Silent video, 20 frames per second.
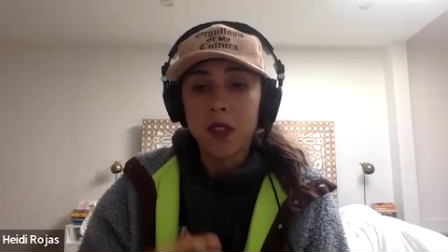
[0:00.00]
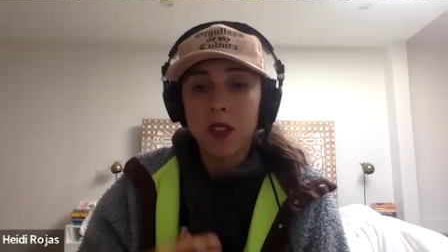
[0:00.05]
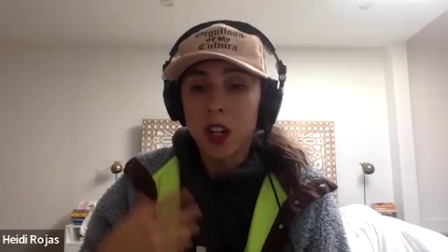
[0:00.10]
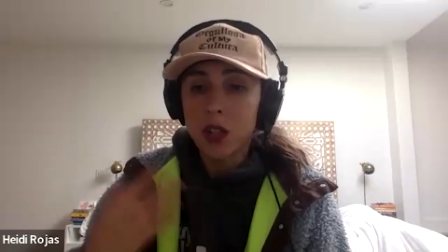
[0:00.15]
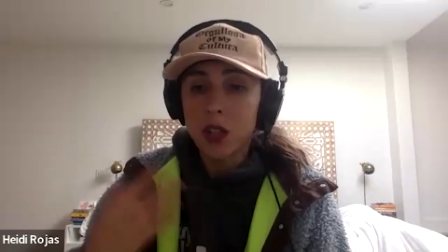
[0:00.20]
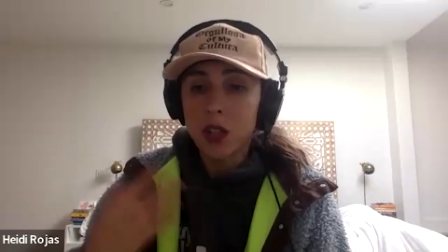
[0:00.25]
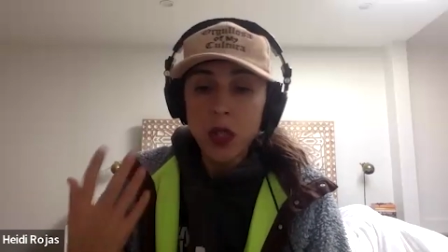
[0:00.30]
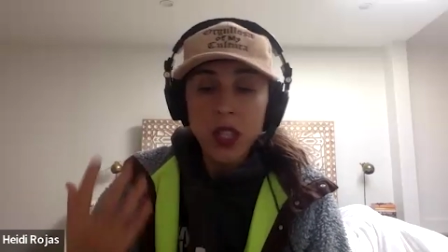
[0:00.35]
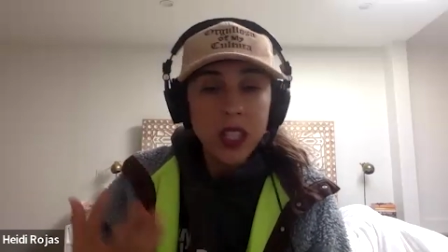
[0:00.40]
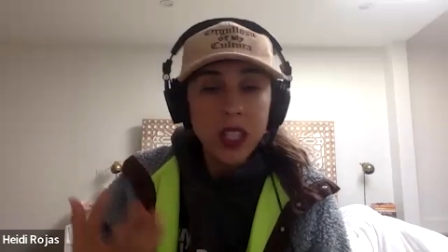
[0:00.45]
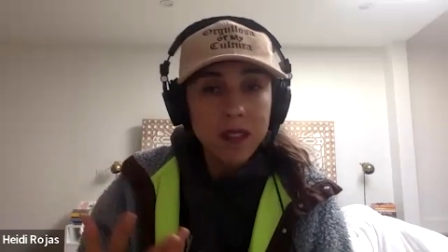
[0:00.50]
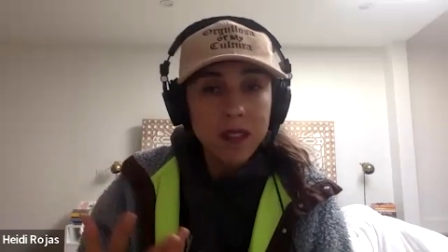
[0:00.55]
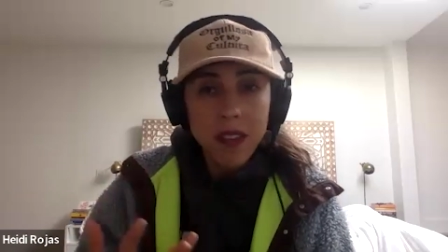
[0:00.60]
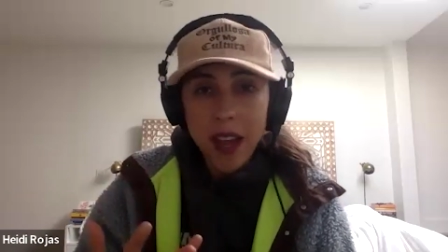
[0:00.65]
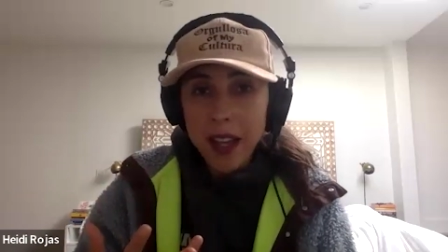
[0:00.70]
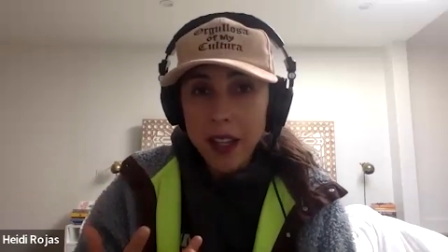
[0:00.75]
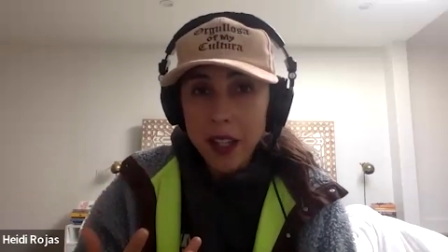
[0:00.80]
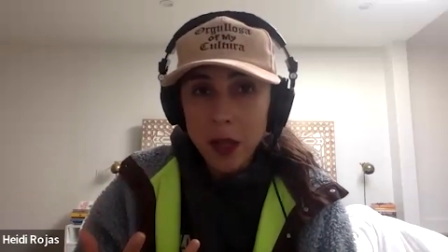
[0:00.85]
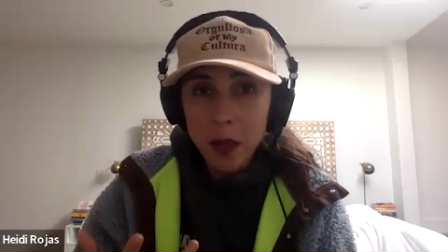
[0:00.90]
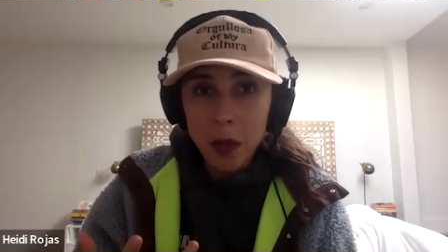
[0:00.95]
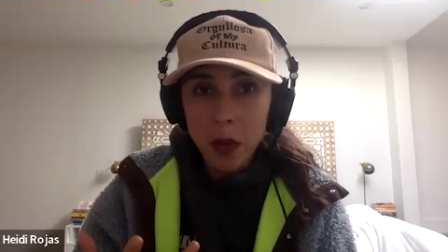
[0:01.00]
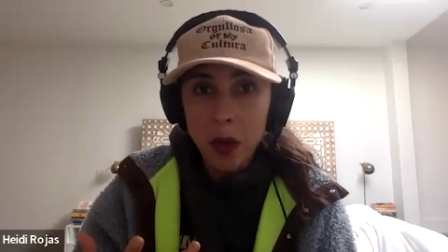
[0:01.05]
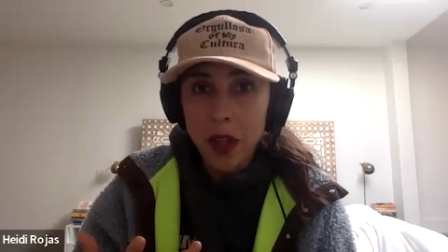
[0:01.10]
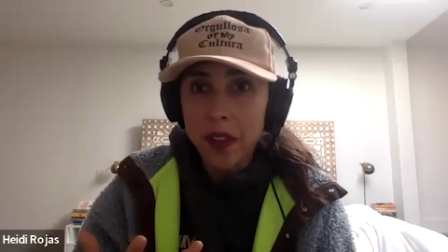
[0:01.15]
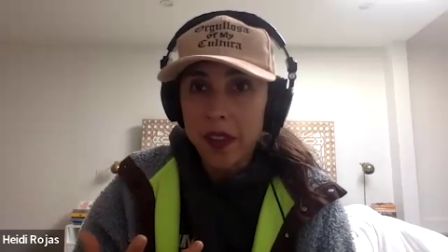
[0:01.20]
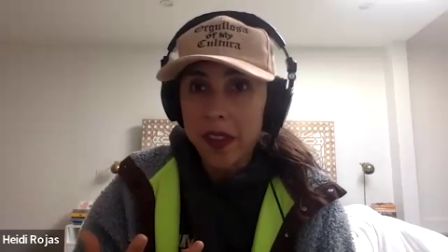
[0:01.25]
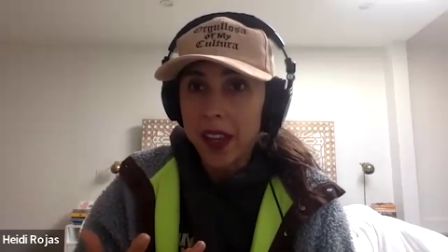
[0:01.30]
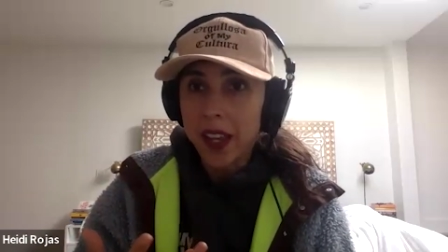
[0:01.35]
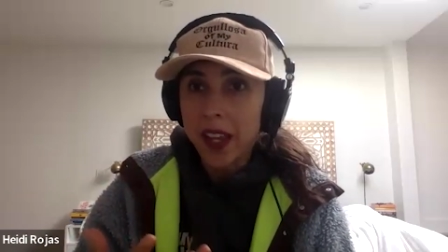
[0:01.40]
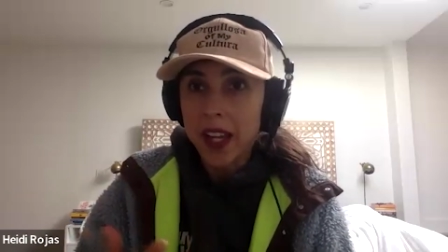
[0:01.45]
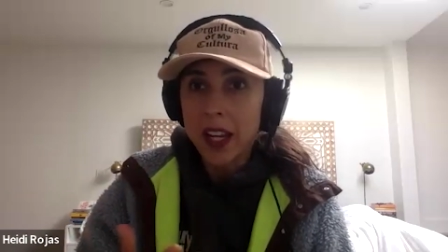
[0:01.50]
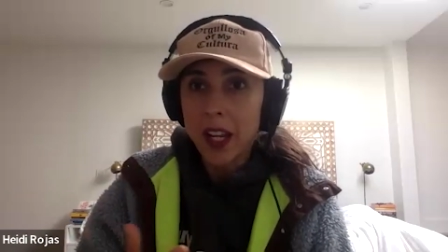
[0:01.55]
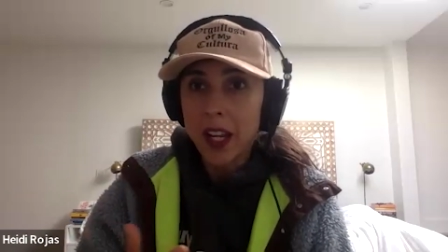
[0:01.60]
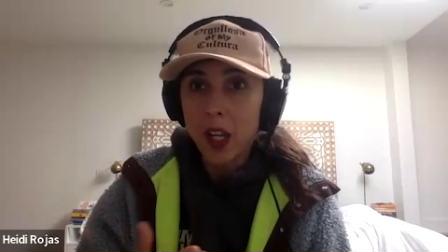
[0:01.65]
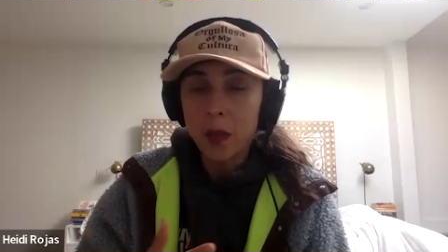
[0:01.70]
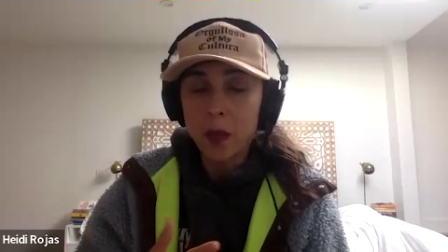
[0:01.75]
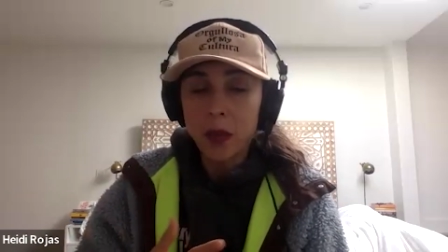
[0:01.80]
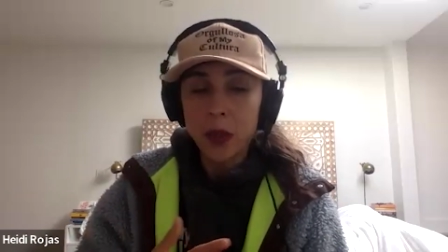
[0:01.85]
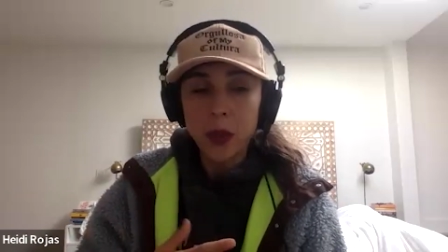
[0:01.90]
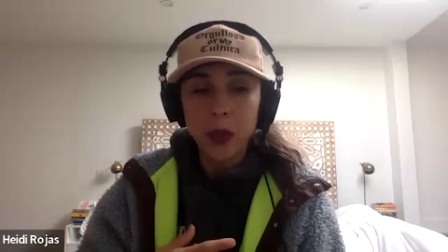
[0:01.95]
really valuable and that kind of
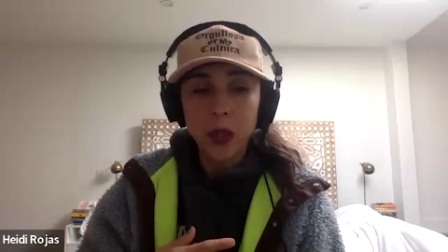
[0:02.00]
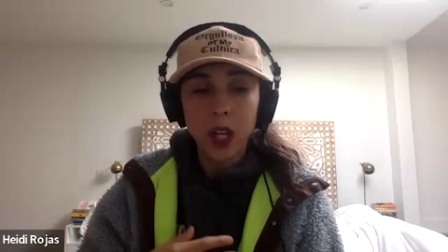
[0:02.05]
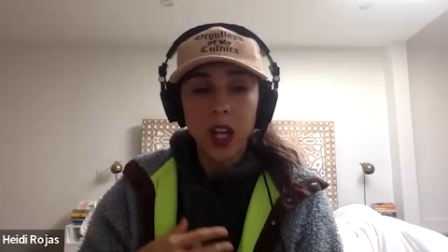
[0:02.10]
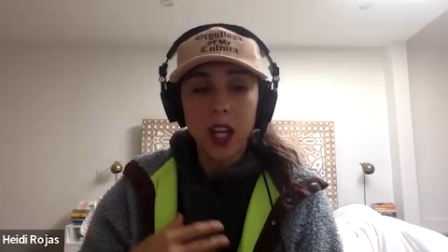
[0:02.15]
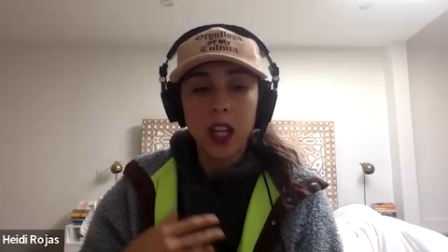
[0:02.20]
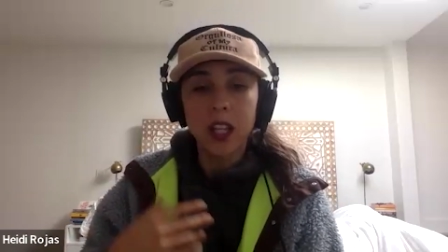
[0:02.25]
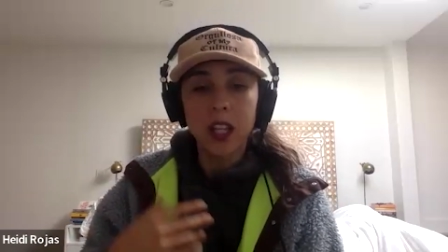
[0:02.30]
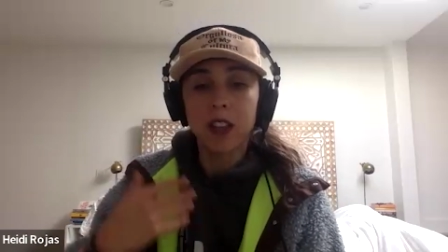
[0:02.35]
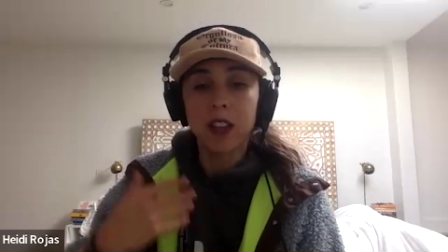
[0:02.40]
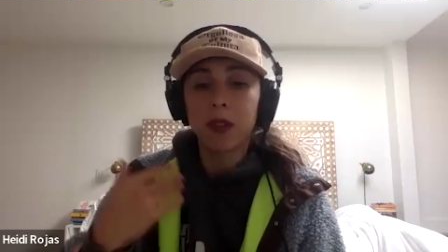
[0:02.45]
help you cut